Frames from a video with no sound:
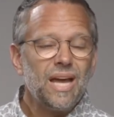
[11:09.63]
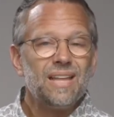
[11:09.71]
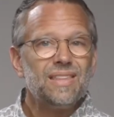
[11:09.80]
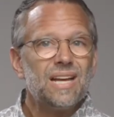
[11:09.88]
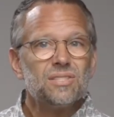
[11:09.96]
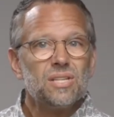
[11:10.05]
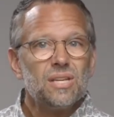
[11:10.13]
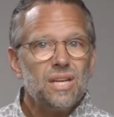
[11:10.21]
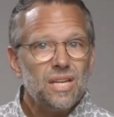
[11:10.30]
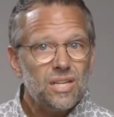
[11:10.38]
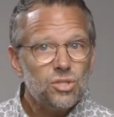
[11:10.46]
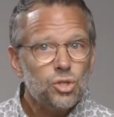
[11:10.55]
and that's
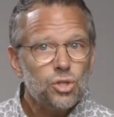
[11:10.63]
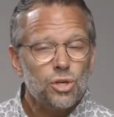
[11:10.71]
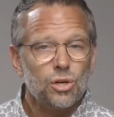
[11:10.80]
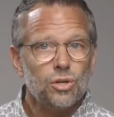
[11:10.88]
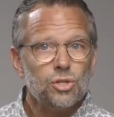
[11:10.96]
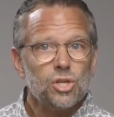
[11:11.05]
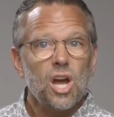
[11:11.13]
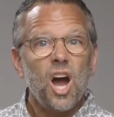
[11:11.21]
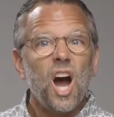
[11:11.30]
his church,